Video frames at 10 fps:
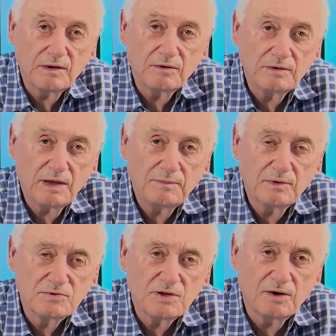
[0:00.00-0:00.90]
don't name
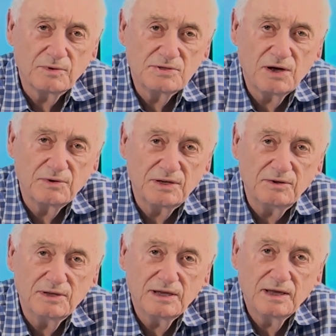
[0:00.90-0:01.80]
don't start with Tony, do
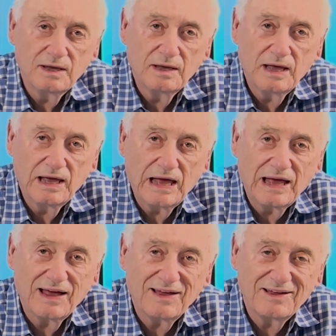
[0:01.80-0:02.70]
they? That's the
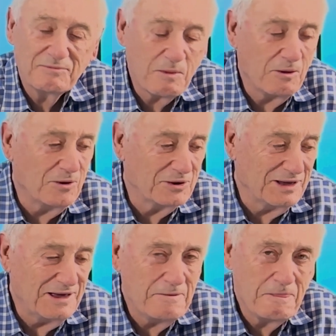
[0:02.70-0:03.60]
first ones. Oh, okay.